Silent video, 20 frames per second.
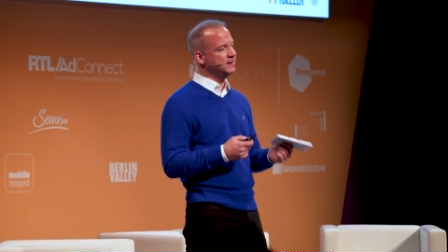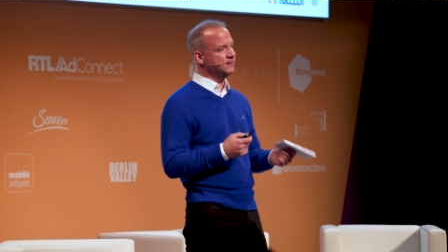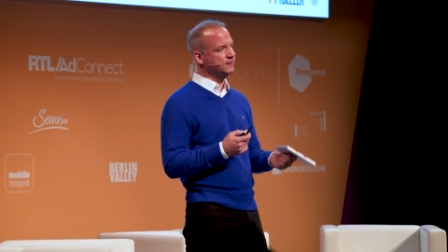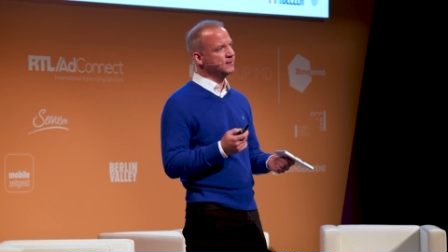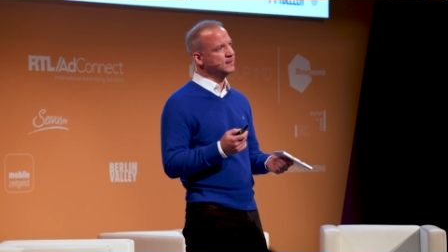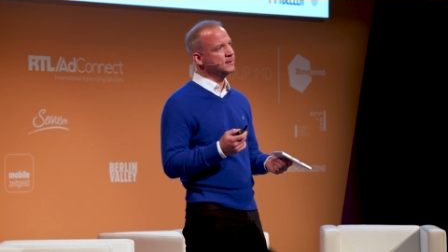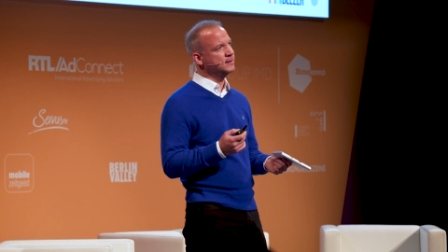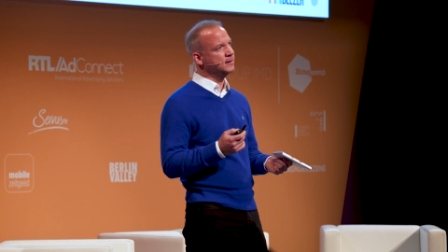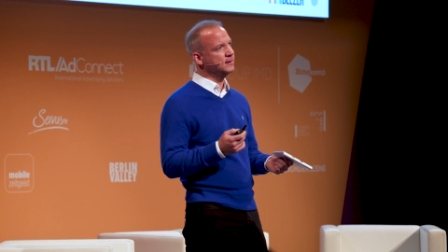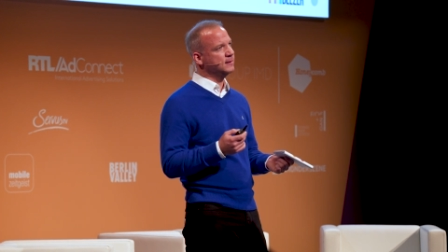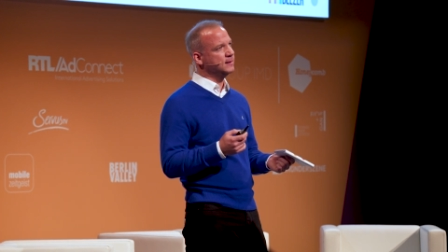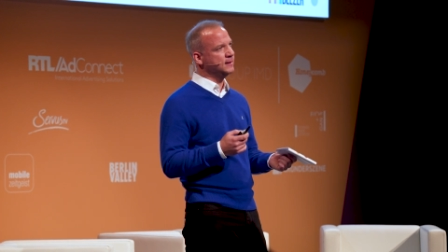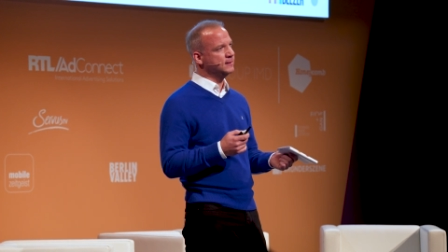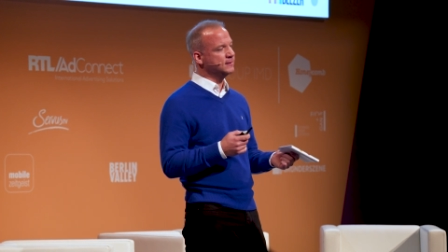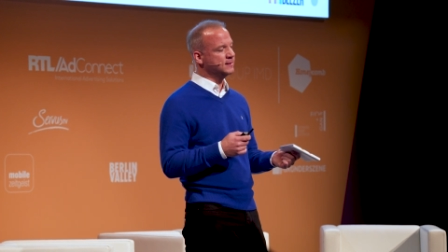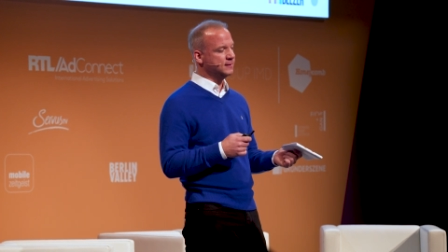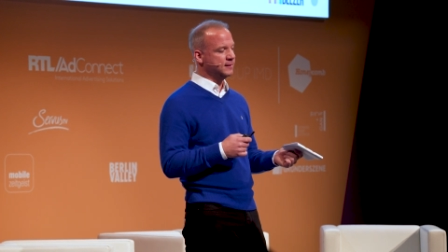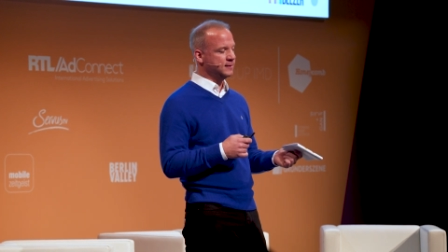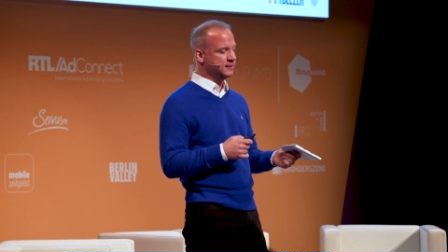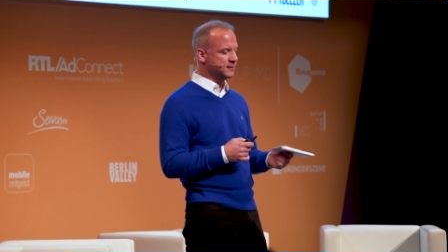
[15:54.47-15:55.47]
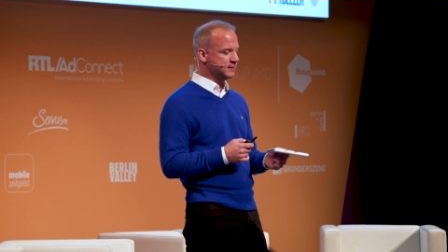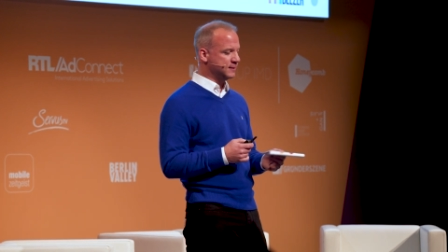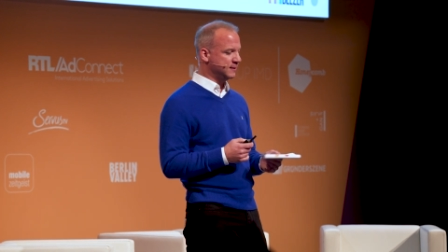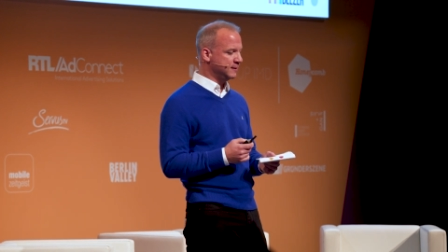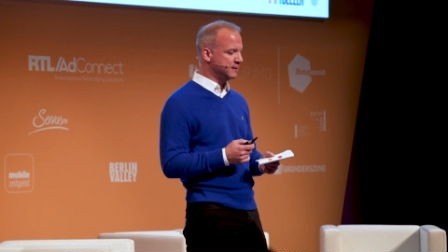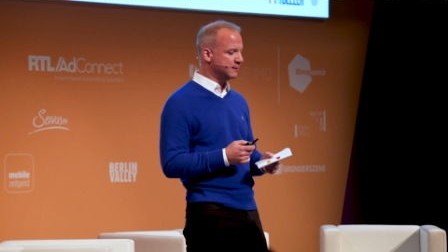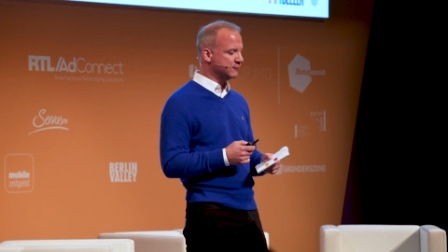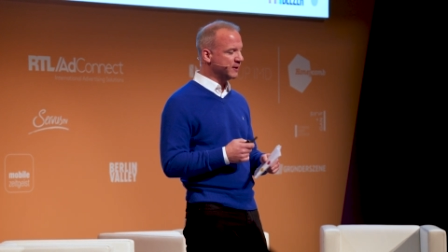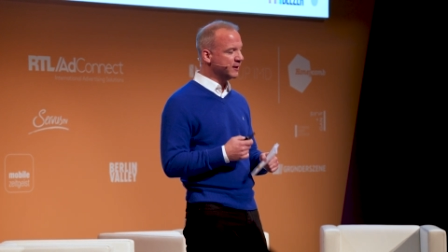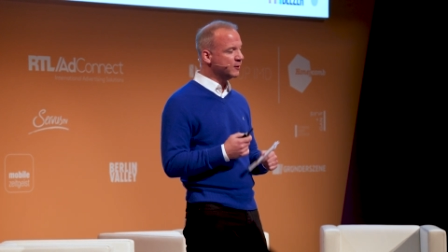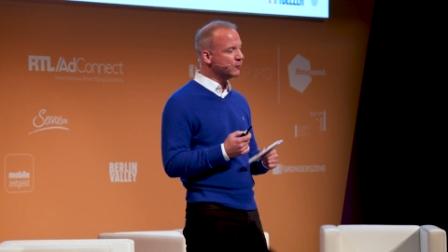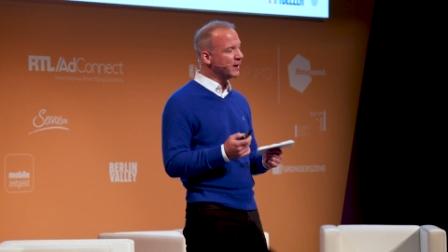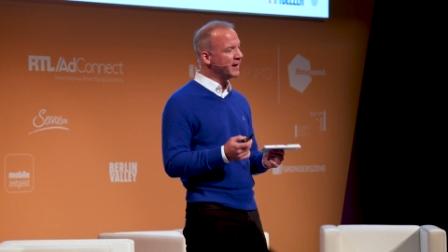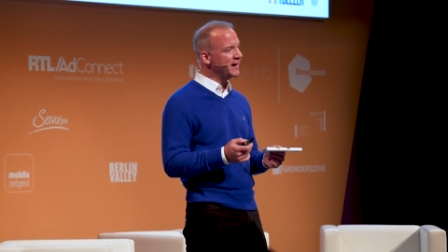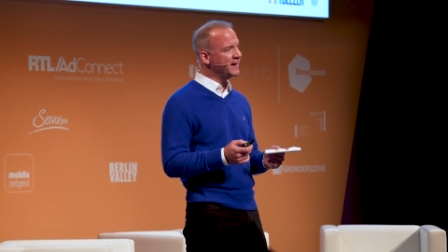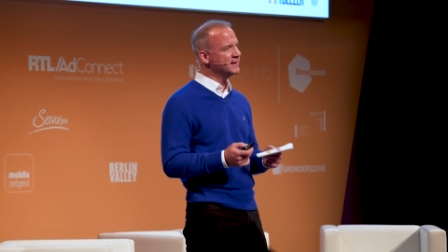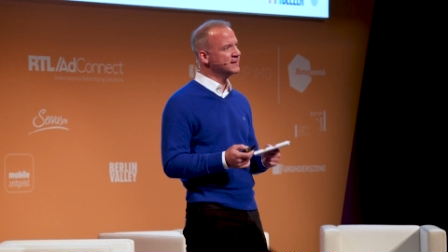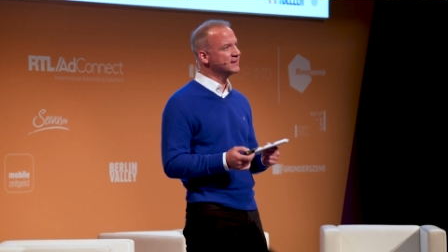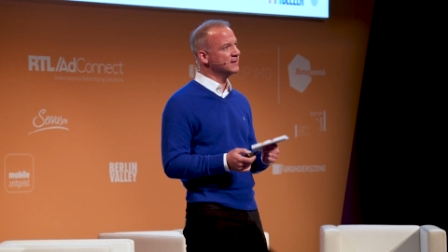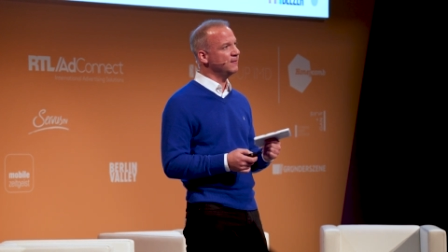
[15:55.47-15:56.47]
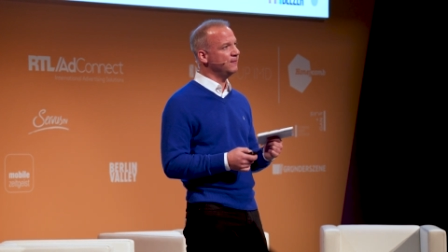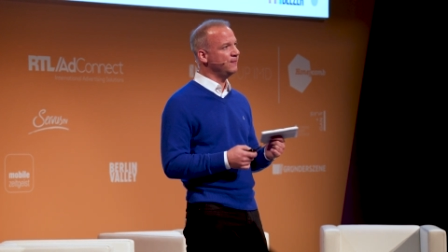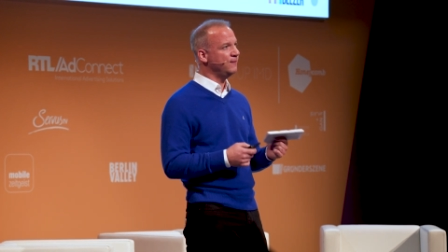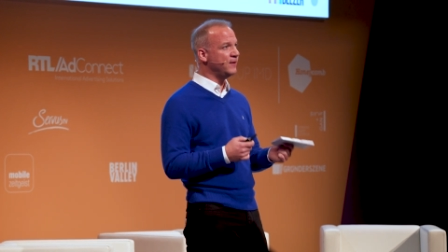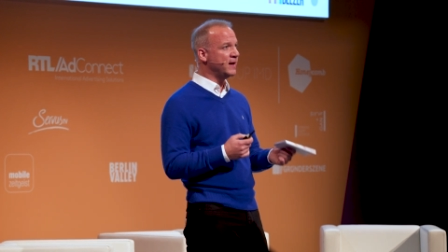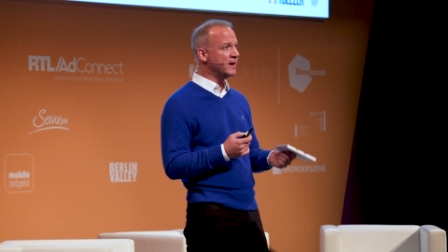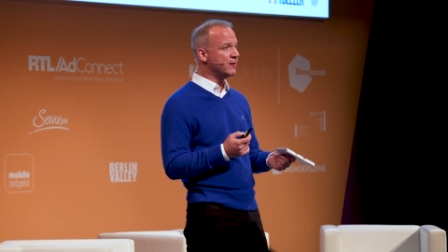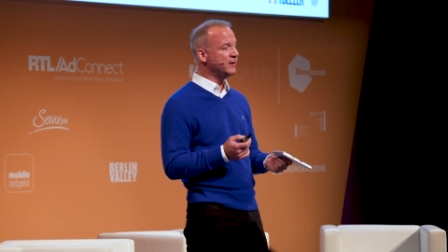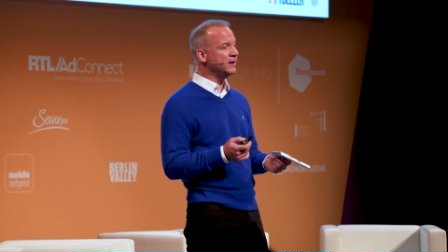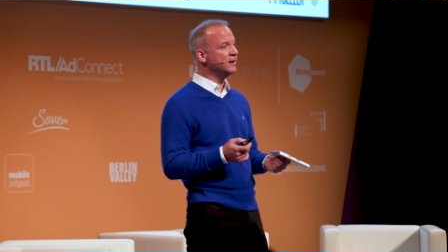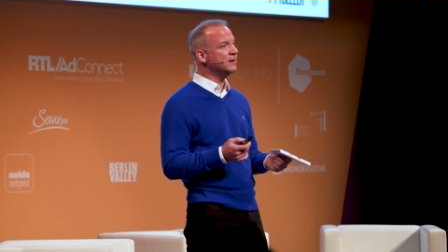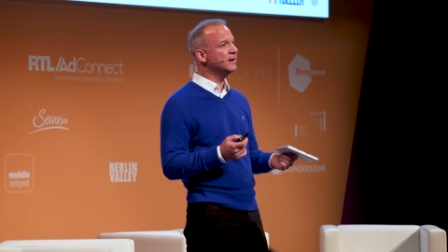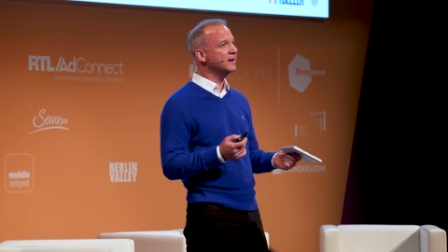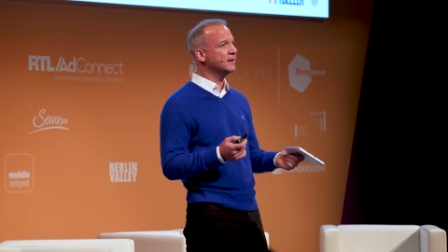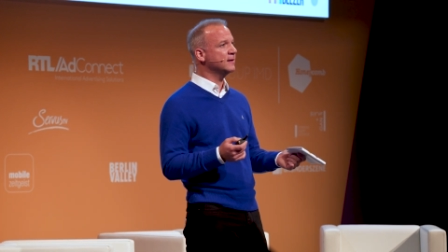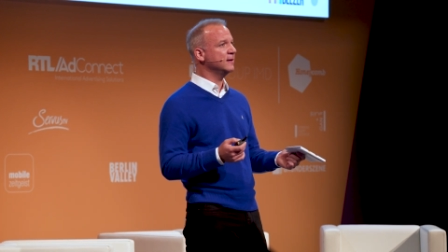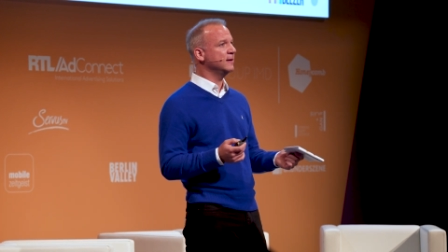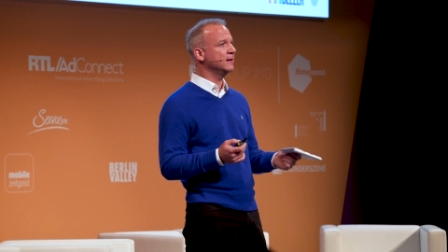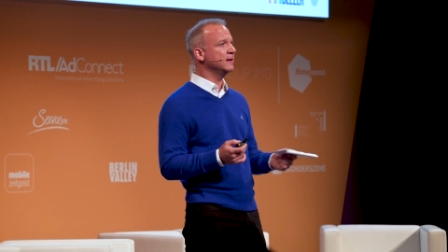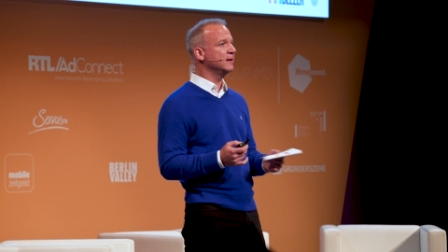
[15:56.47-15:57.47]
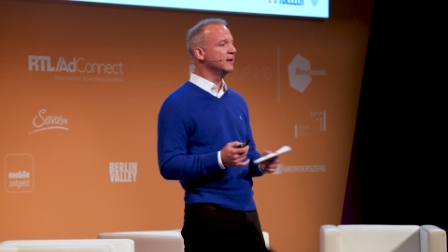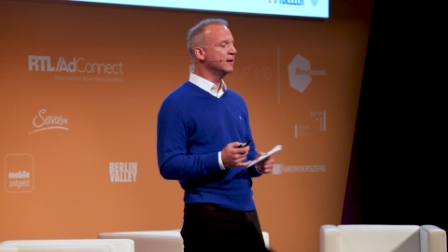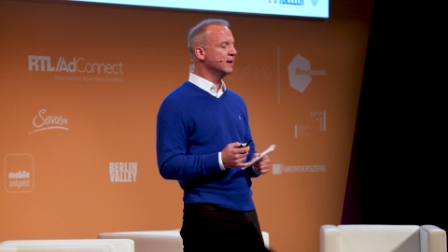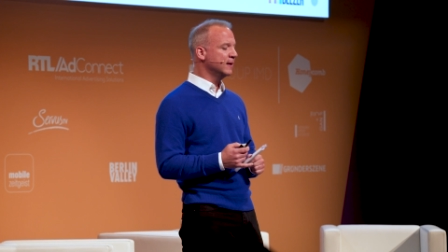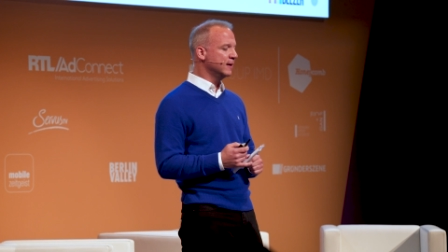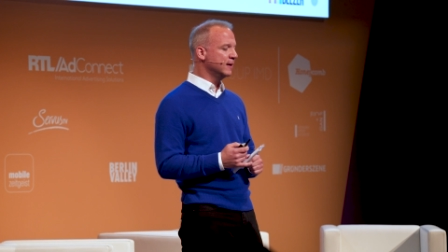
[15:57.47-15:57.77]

It, will, it, it requires very little